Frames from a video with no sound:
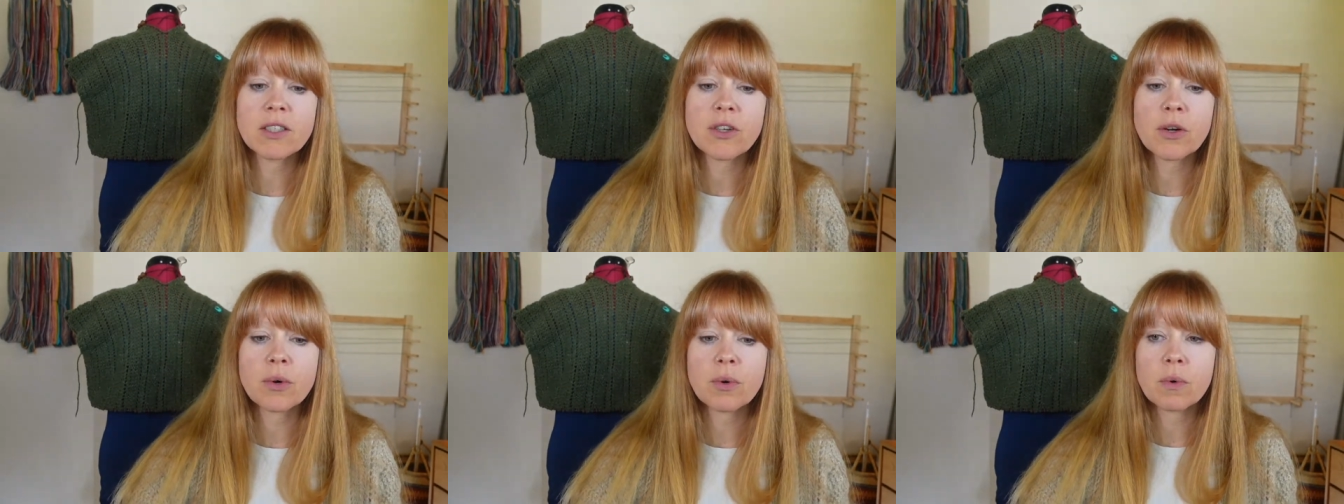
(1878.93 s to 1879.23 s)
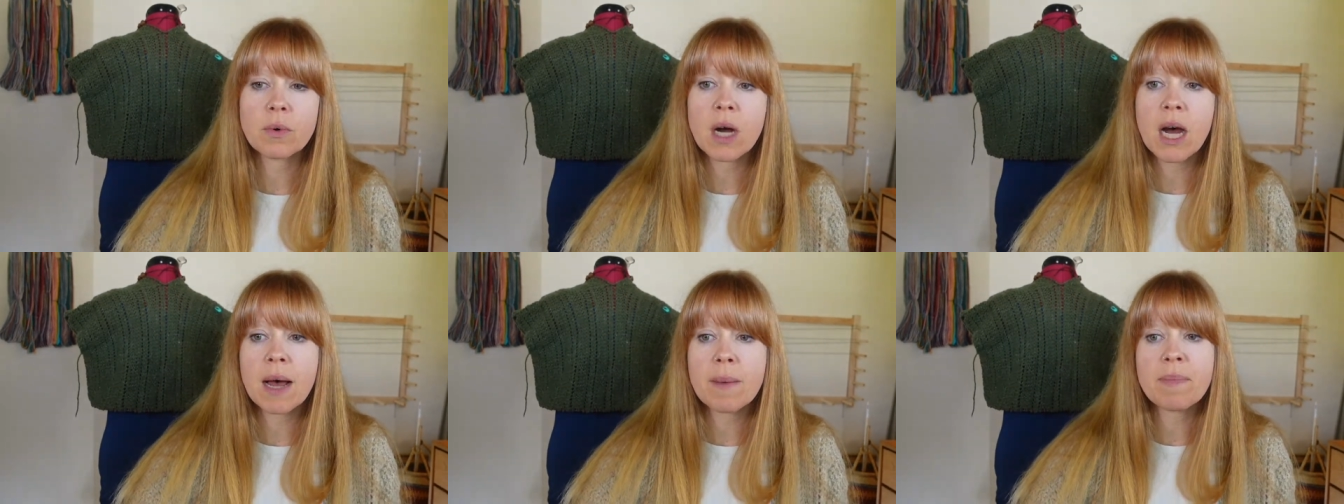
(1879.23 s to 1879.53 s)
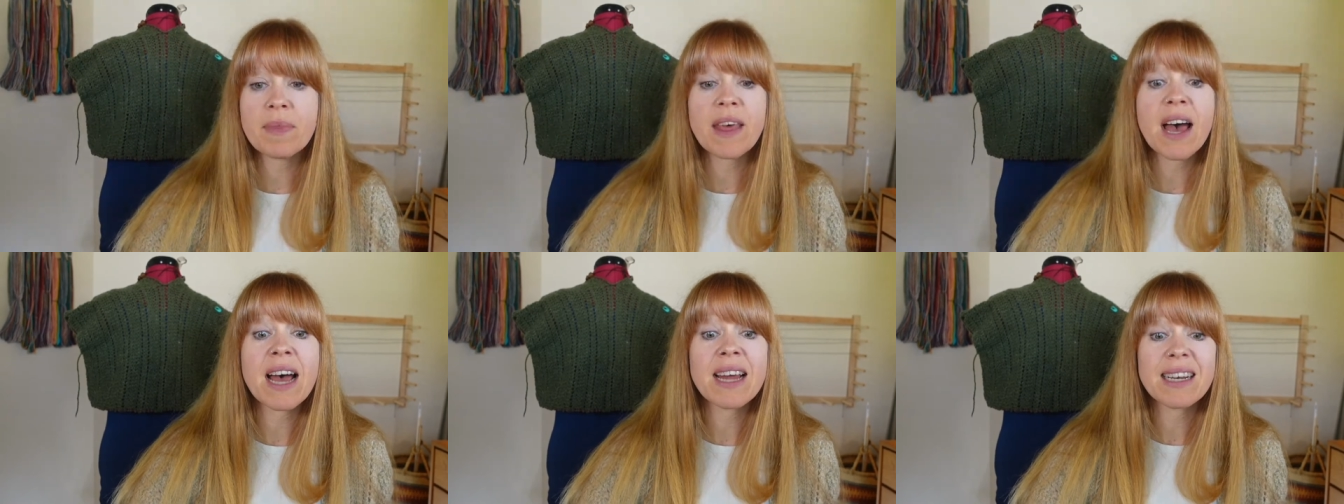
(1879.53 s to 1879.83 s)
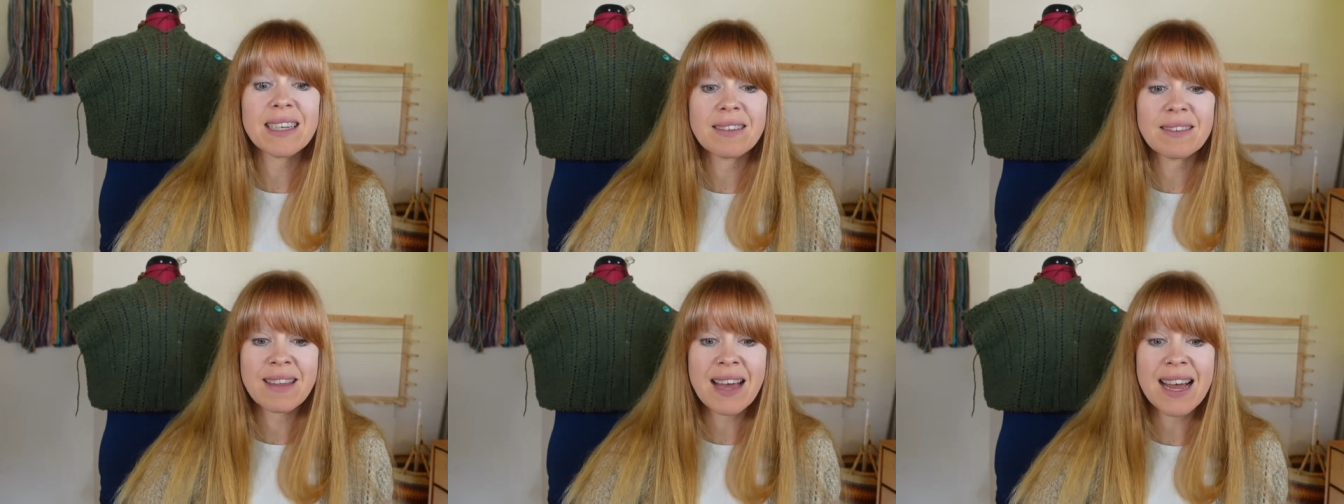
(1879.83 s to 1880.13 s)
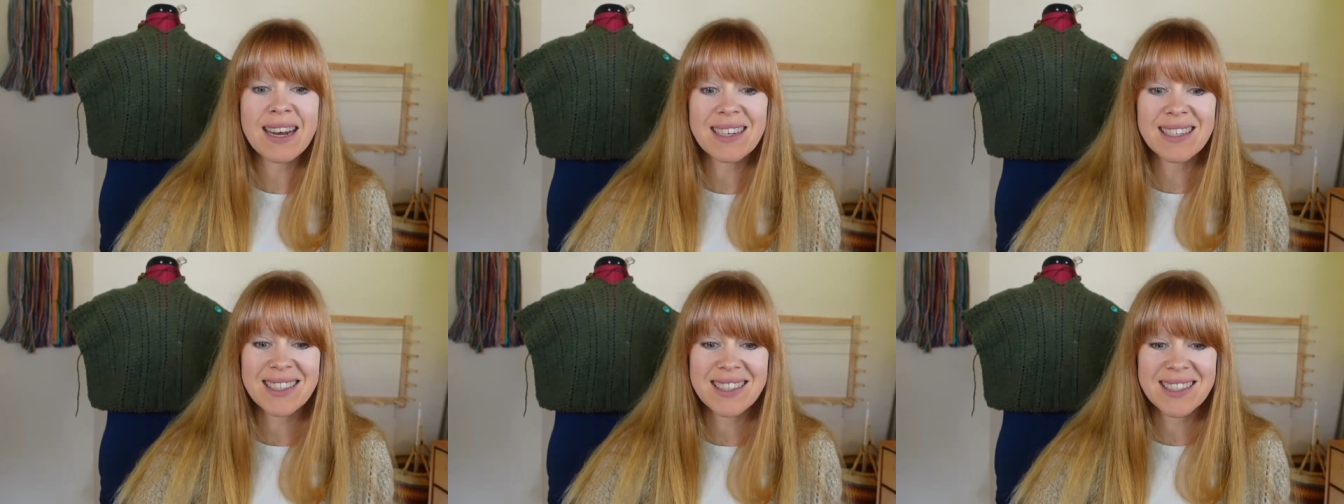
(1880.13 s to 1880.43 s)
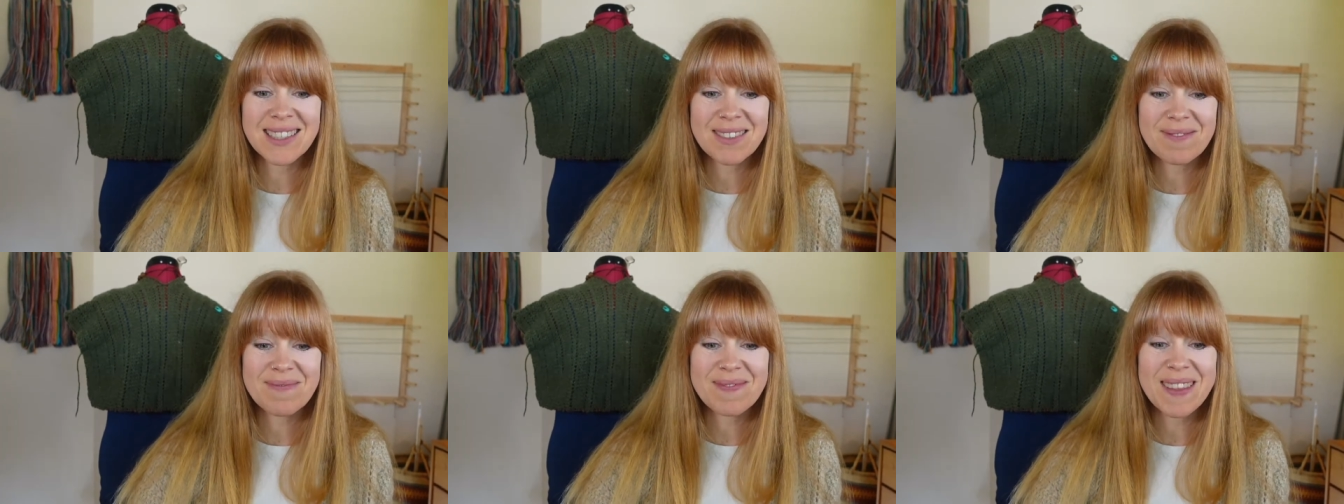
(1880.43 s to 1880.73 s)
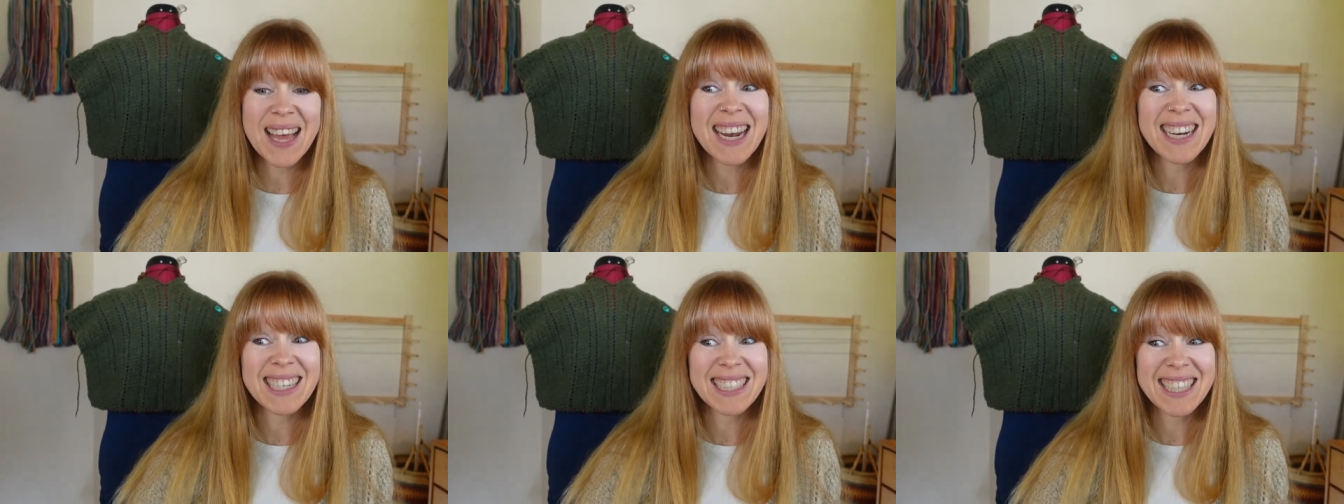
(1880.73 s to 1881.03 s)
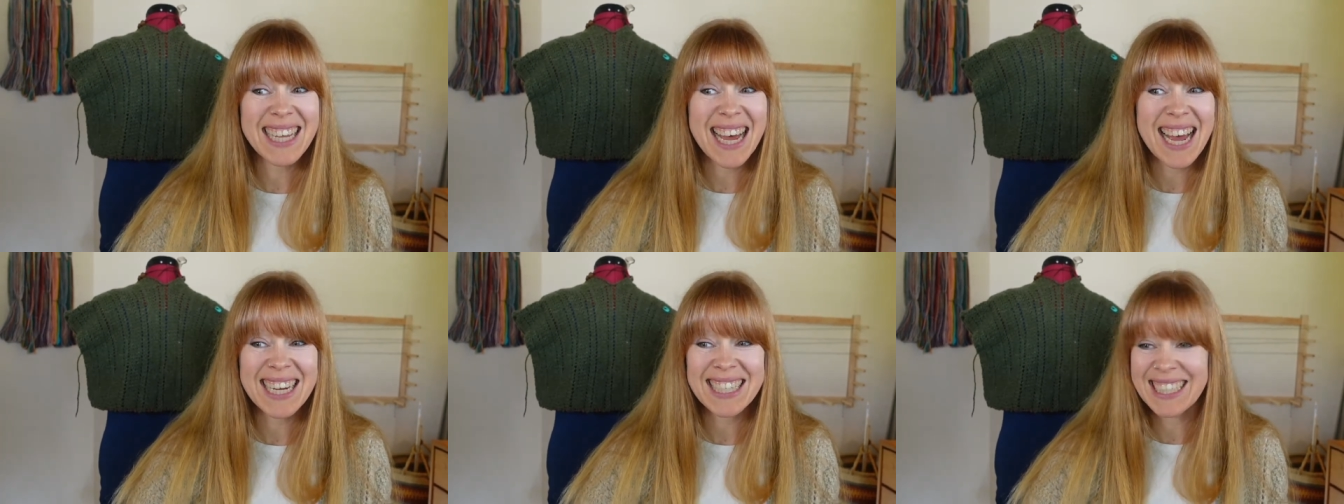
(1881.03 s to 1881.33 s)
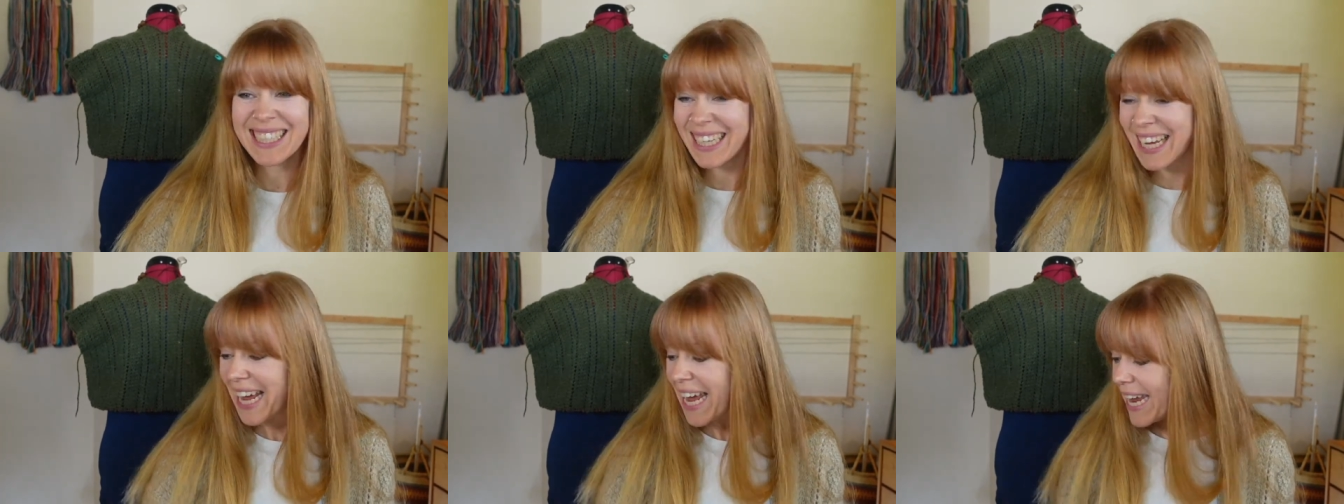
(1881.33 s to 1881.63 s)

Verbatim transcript: So um, that that is that is that.